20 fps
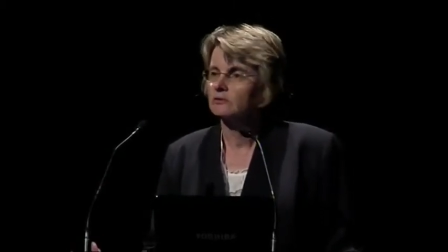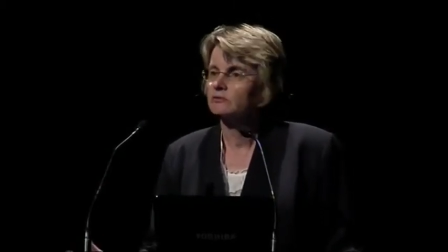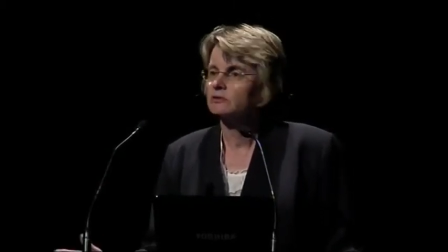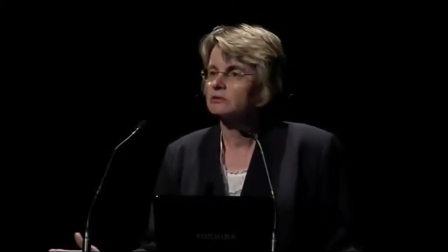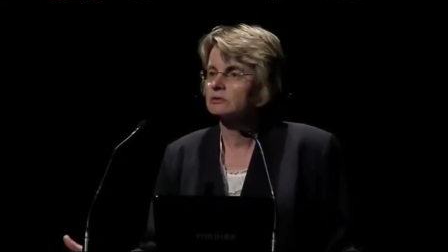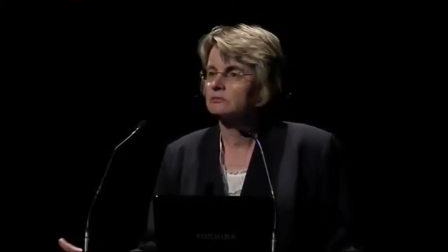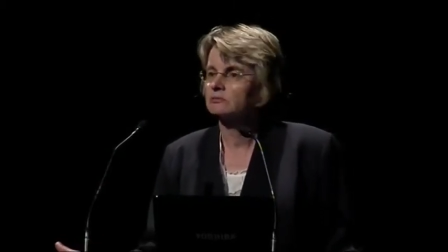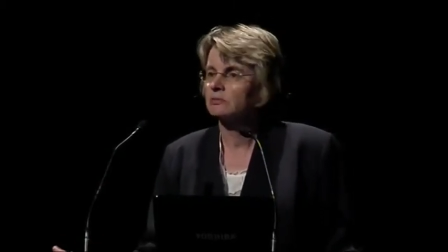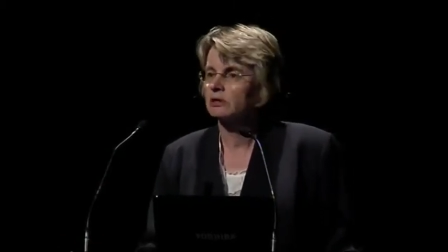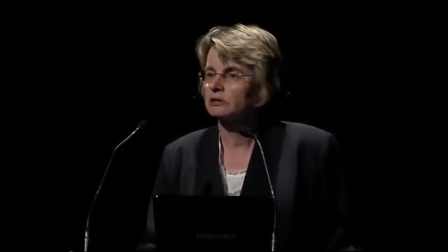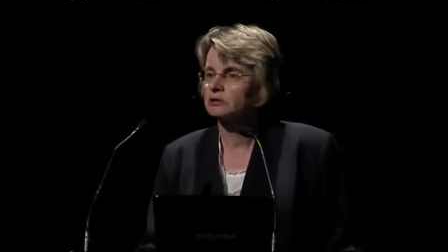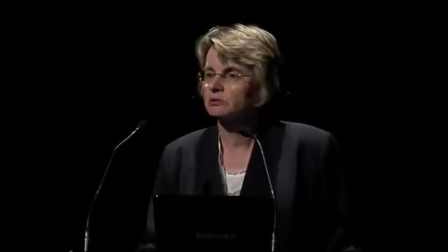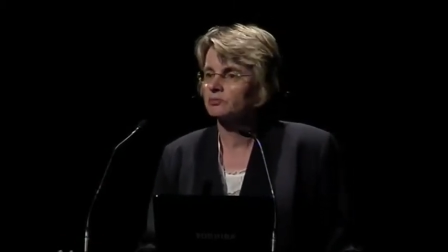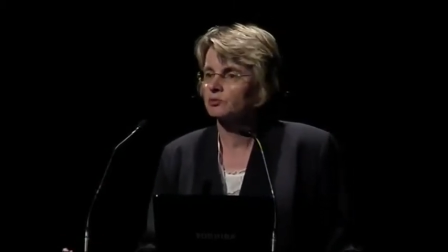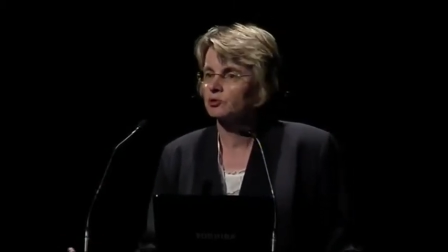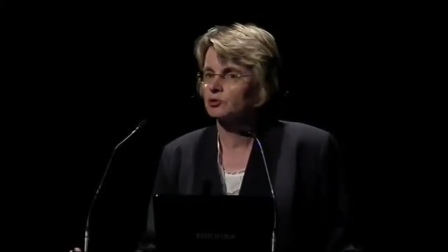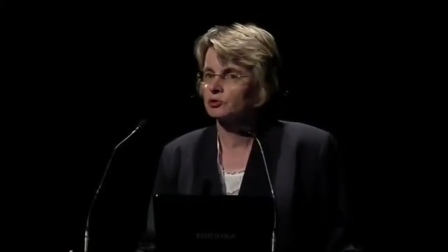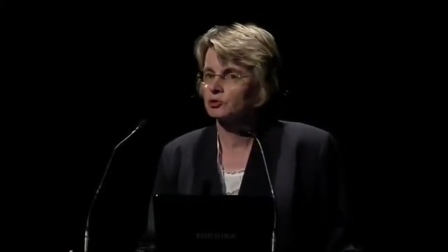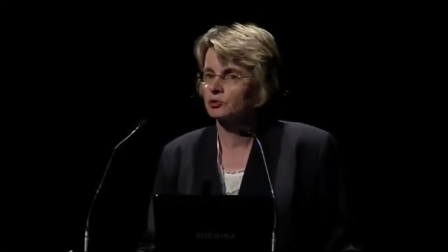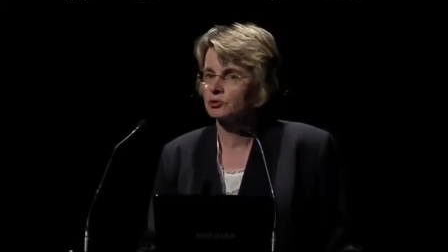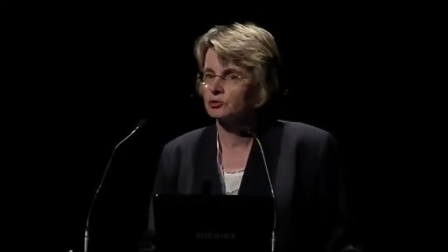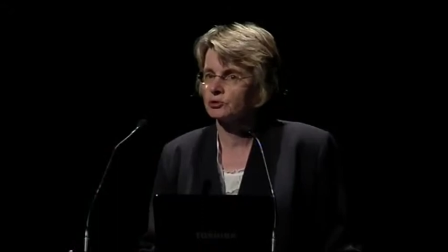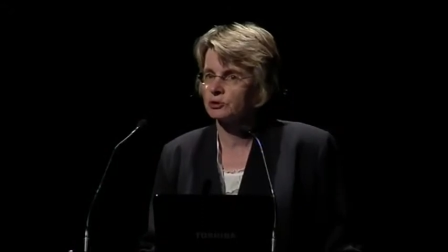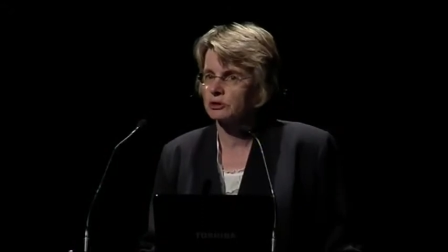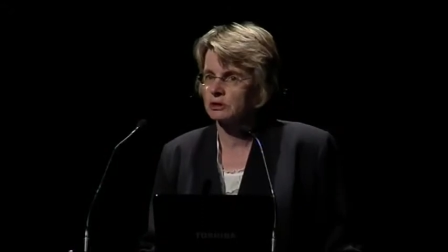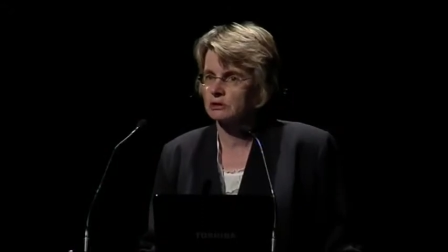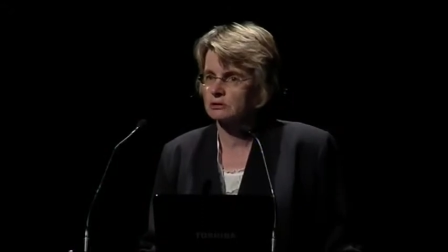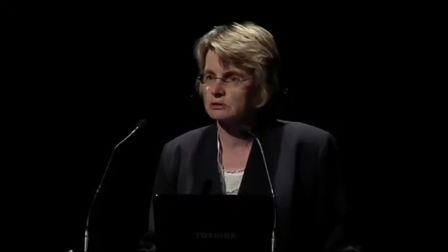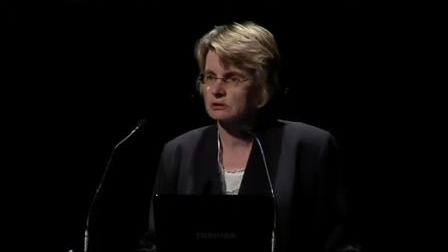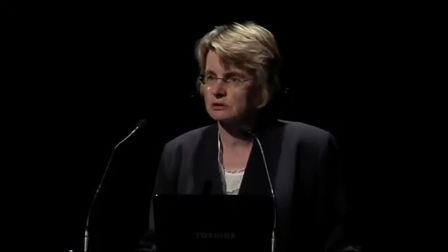There's a much broader
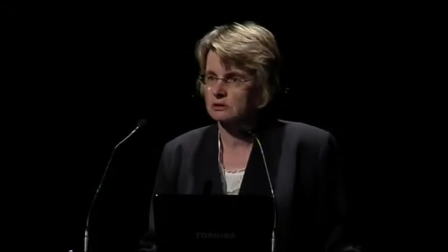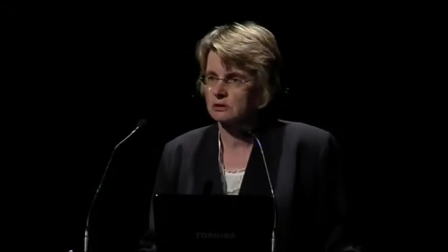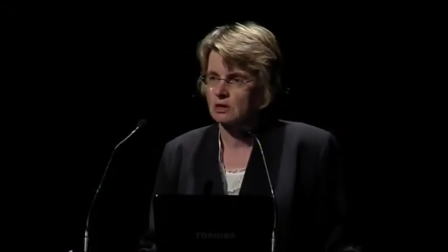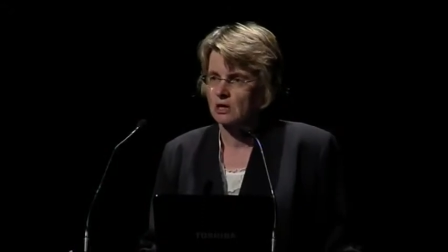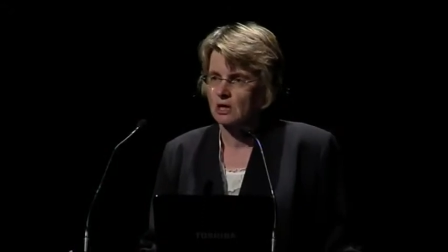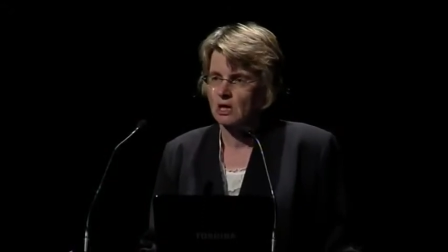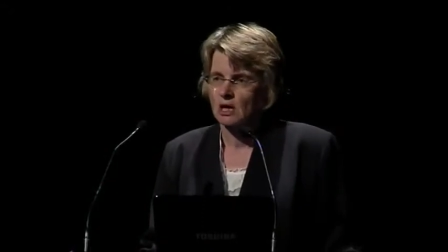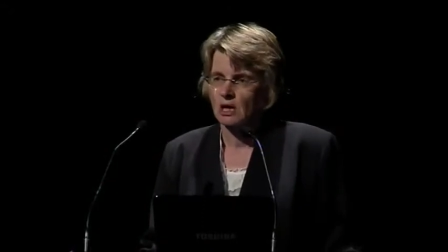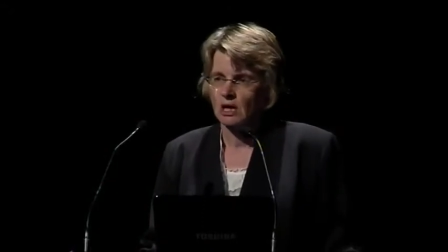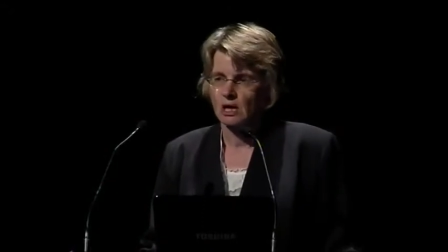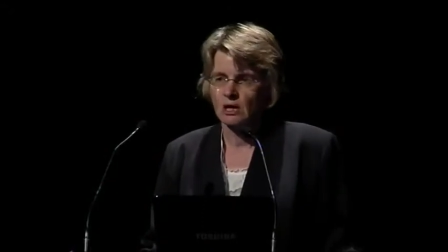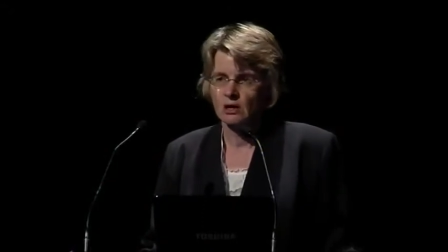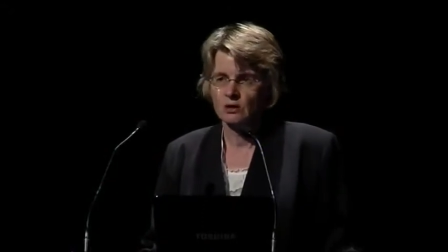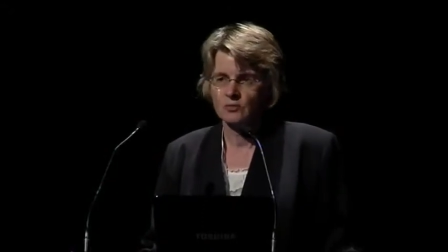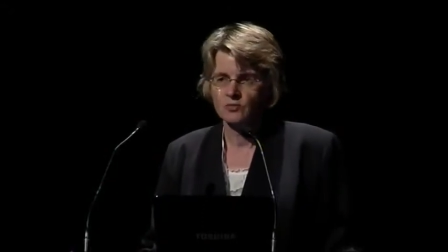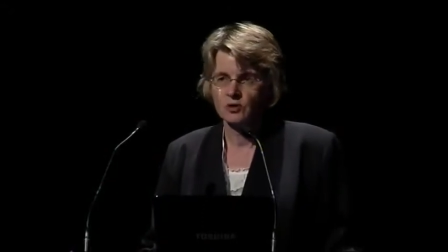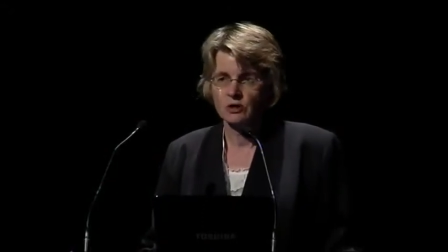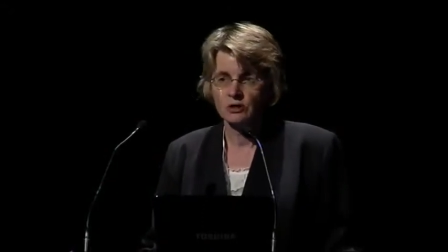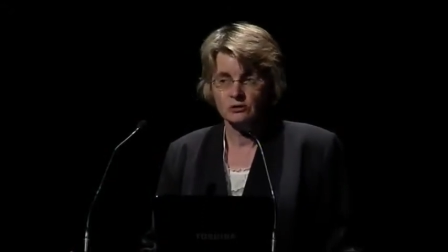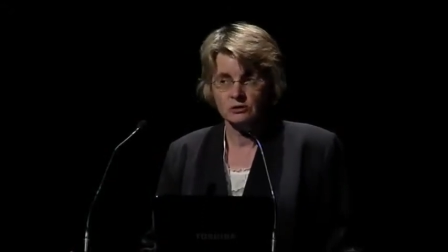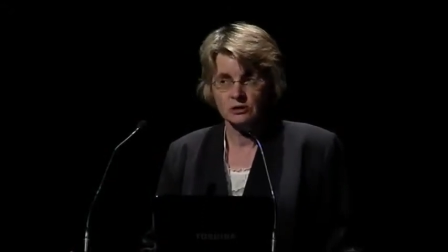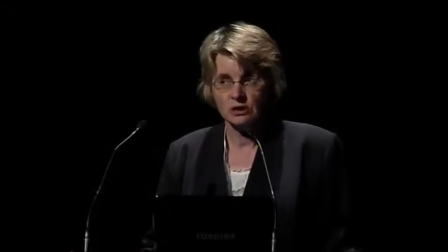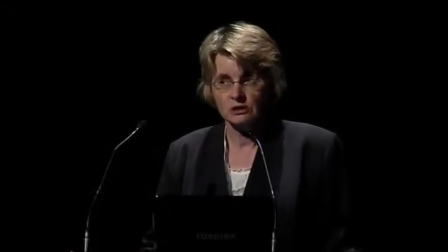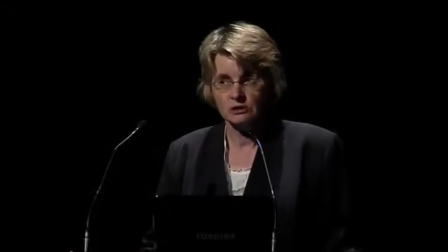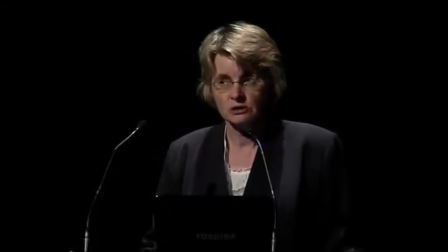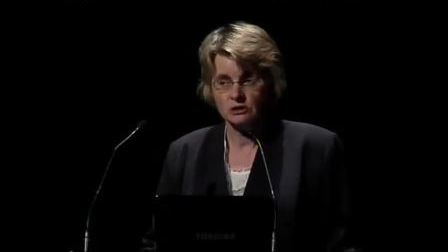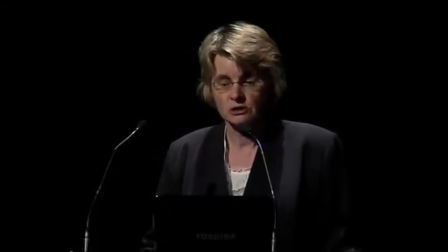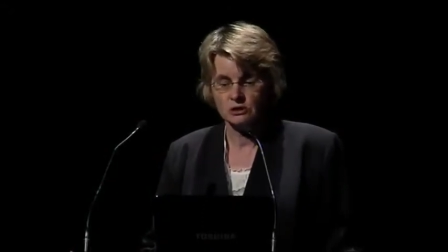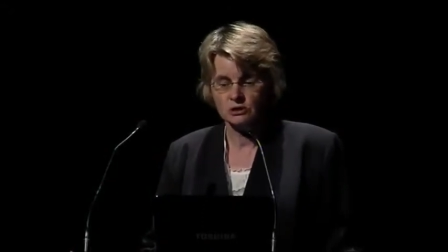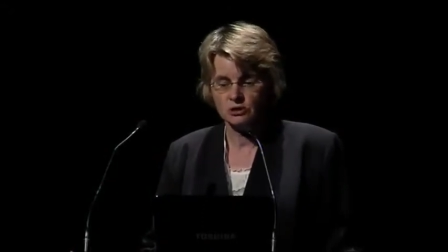audience and we're not
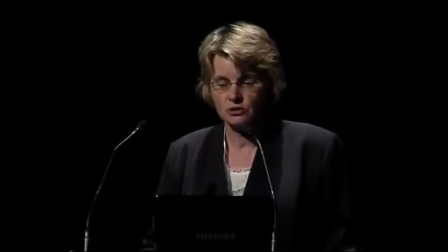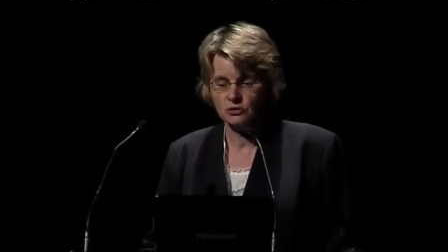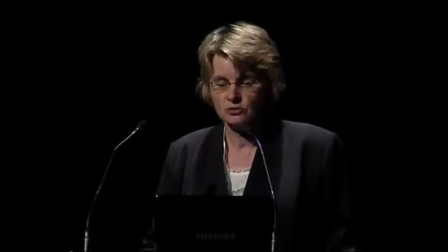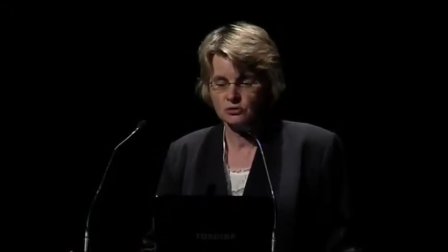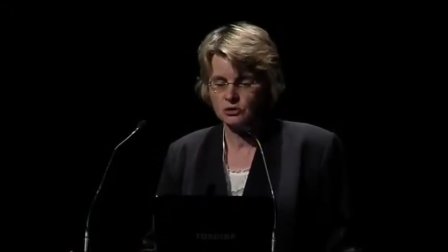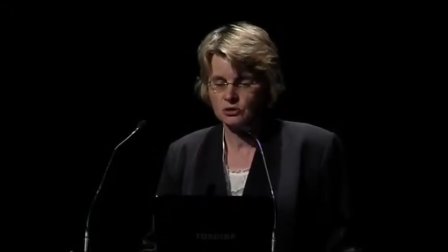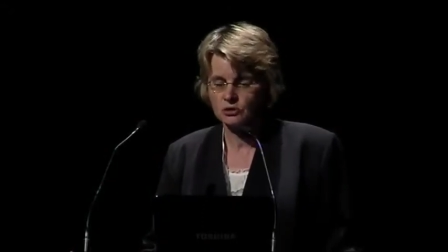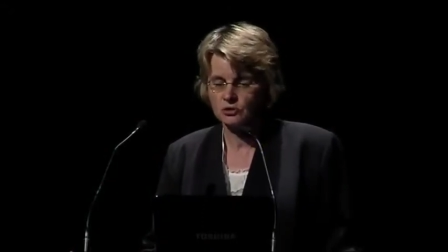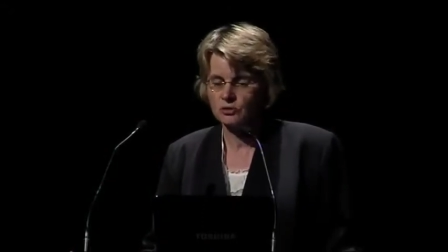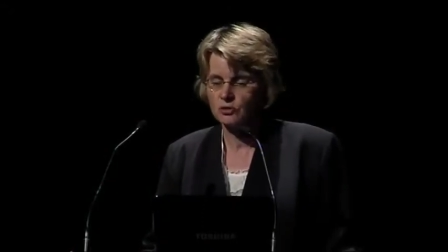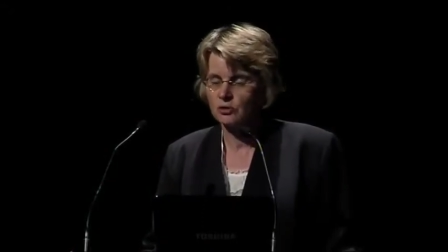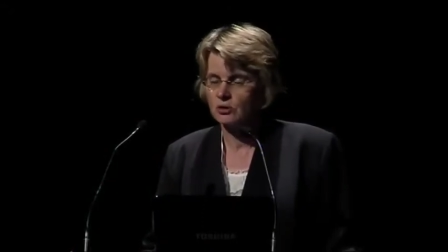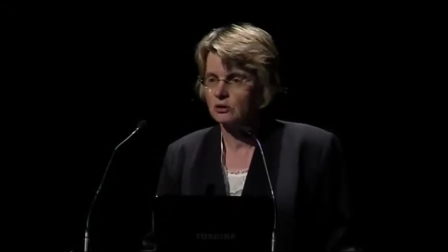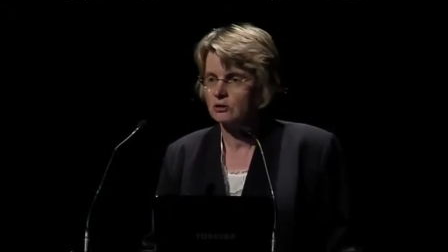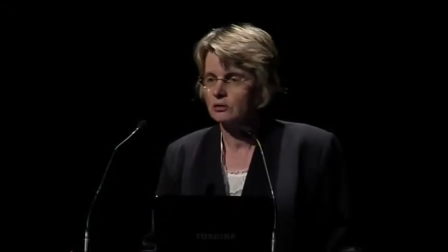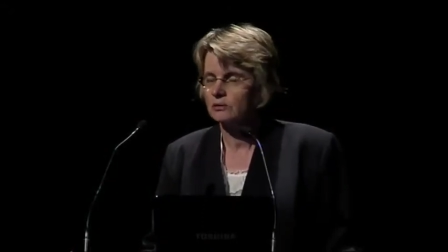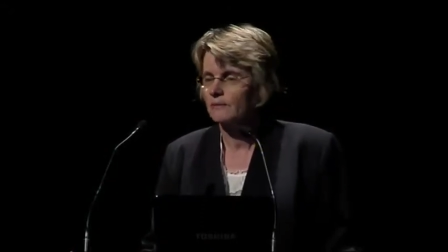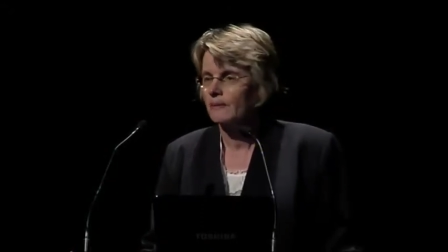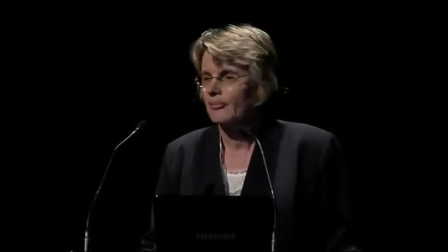actually too sure